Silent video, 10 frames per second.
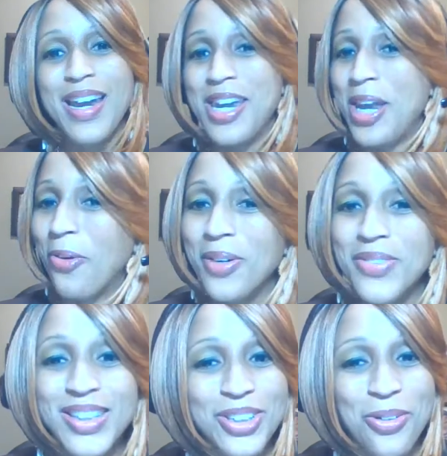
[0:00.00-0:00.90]
know of
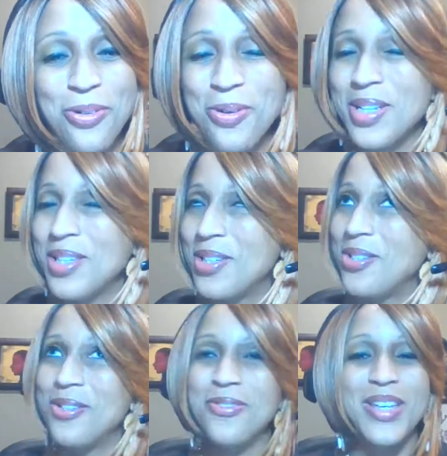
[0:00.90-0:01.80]
the stories,
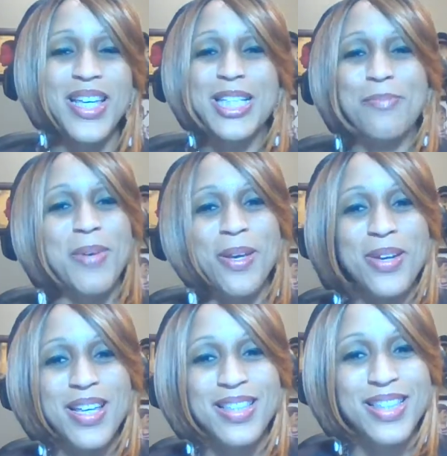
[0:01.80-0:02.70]
you've
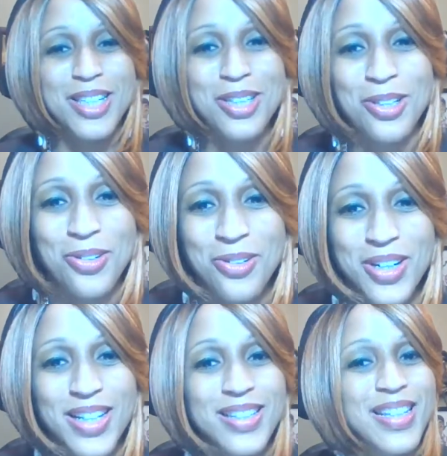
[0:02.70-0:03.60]
experienced the
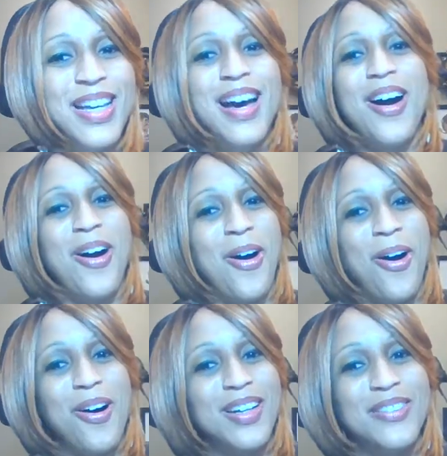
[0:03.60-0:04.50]
stories,
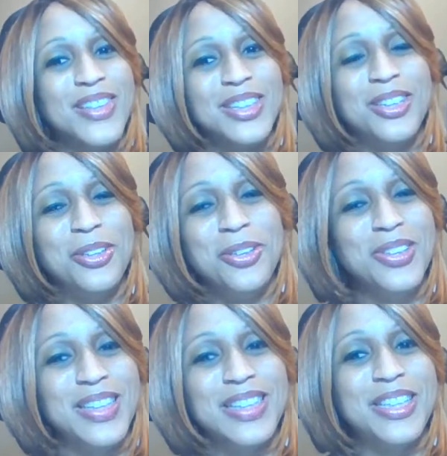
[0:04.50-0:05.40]
all of the
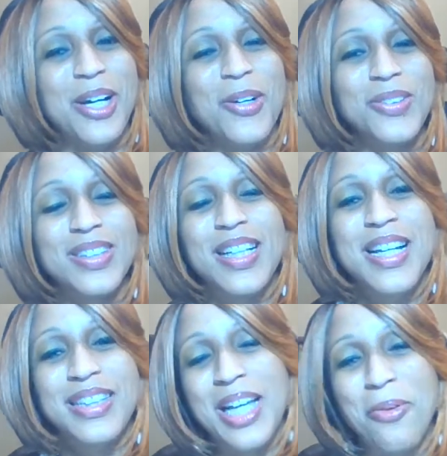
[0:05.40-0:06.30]
do's and don'ts
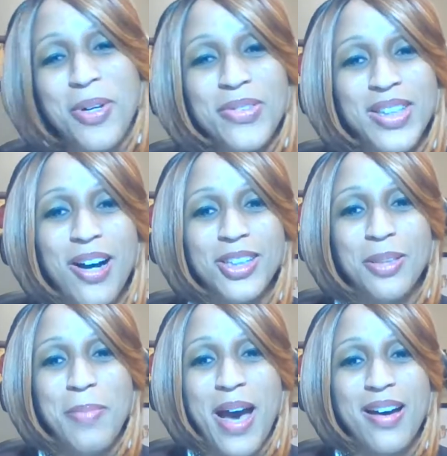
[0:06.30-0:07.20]
that we've talked
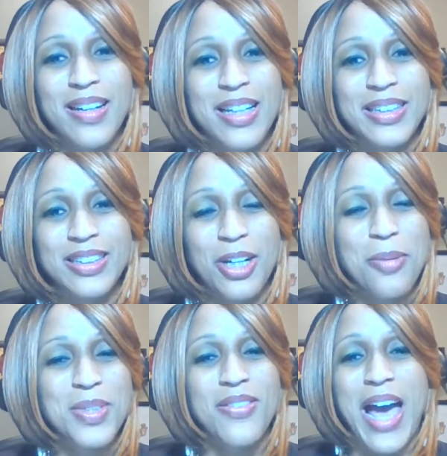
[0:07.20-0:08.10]
about in
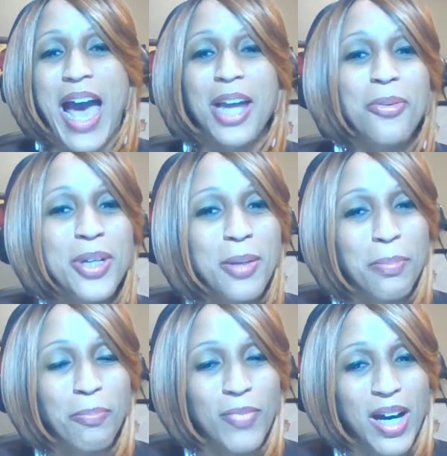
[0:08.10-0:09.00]
terms of how do we
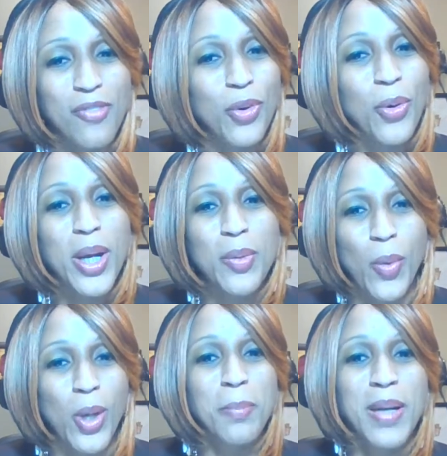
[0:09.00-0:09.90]
avoid
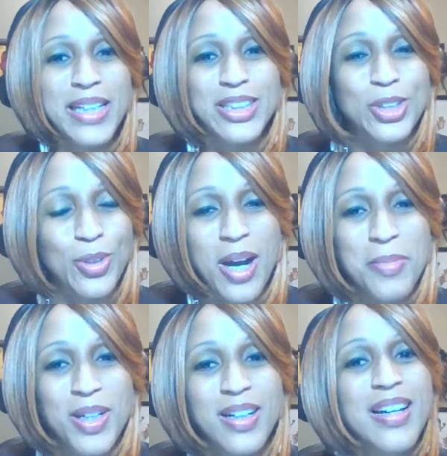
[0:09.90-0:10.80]
workplace
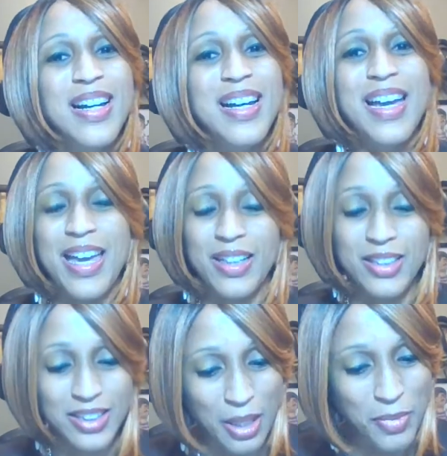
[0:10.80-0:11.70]
drama. And
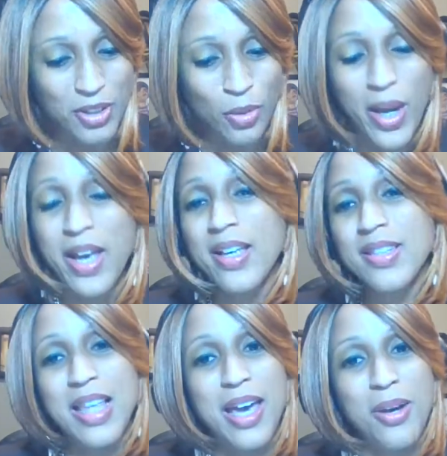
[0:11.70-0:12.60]
some of the
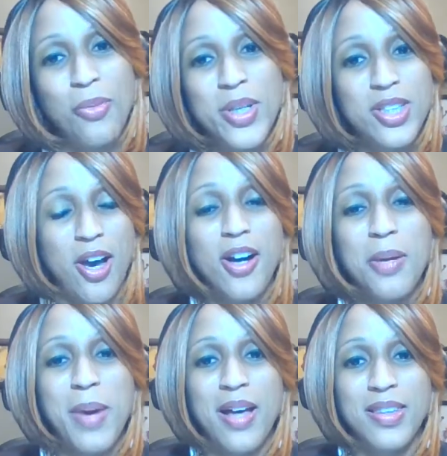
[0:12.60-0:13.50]
ways that we talk
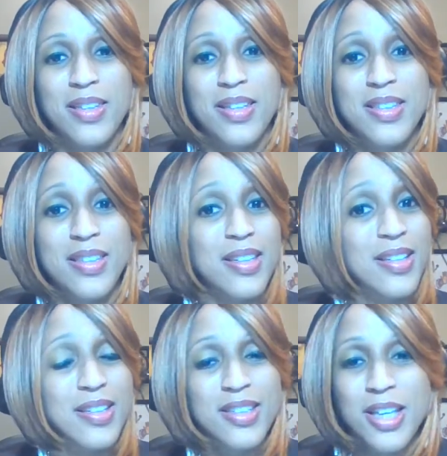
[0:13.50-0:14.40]
about this
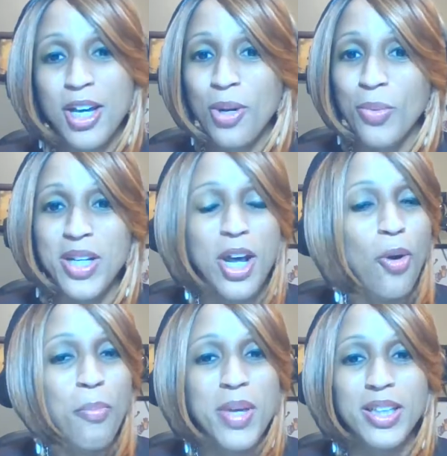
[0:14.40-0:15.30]
is we
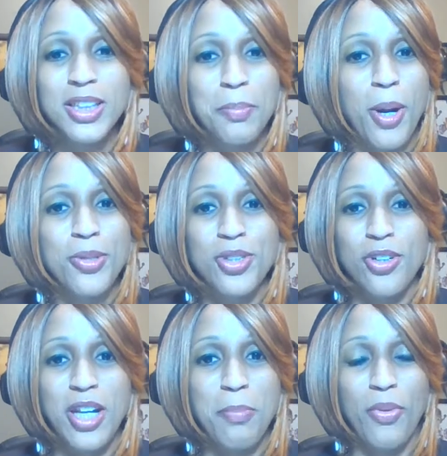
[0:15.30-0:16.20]
don't mix
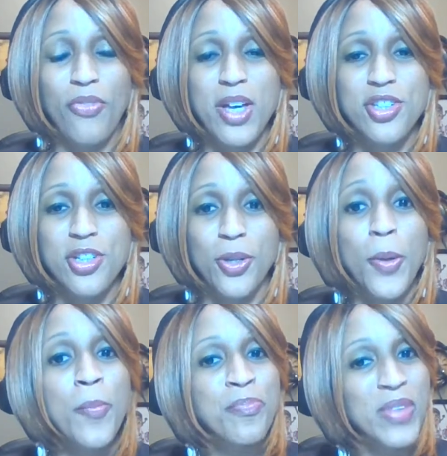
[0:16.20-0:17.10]
personal and professional.
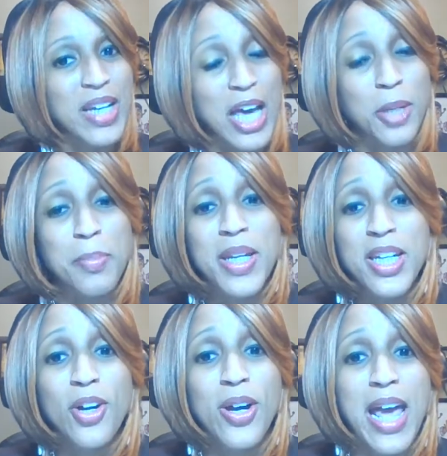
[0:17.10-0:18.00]
Now,
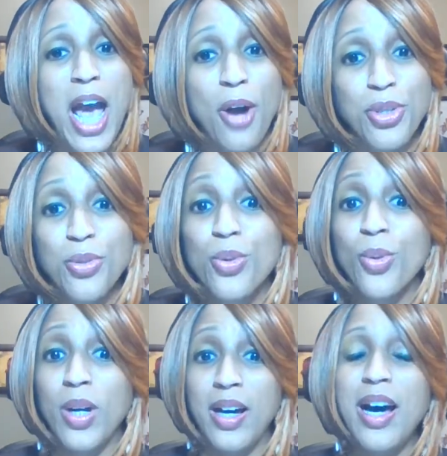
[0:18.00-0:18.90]
depending on how you
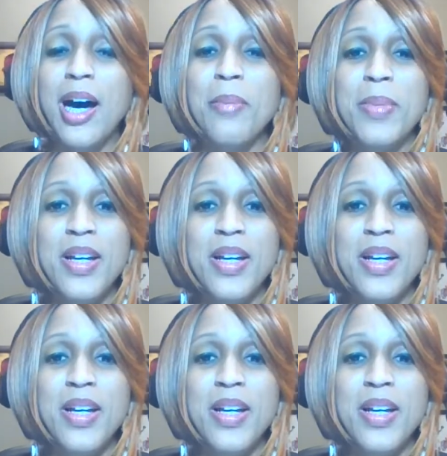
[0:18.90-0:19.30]
grew up,